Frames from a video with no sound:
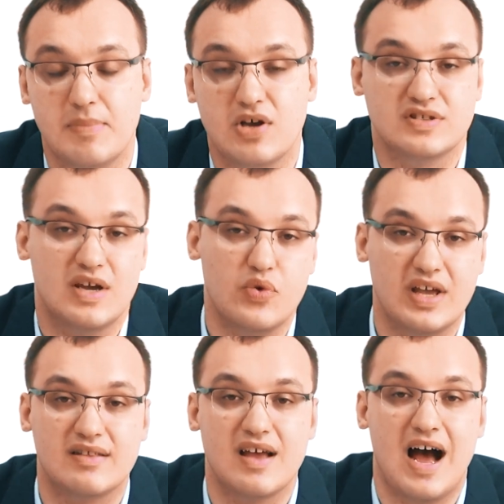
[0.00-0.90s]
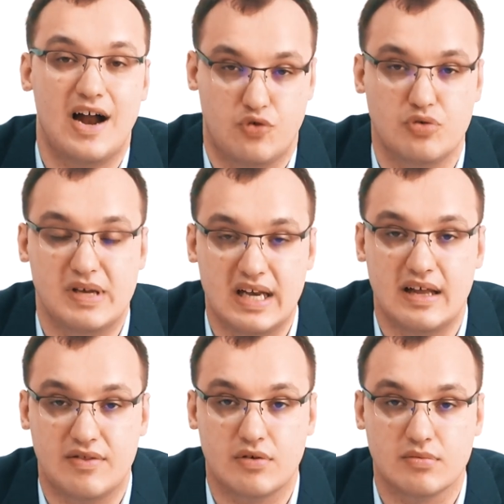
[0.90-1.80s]
Because then we get 100
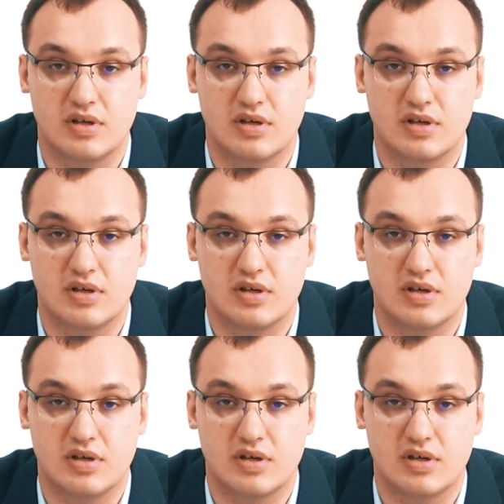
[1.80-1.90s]
milliliter.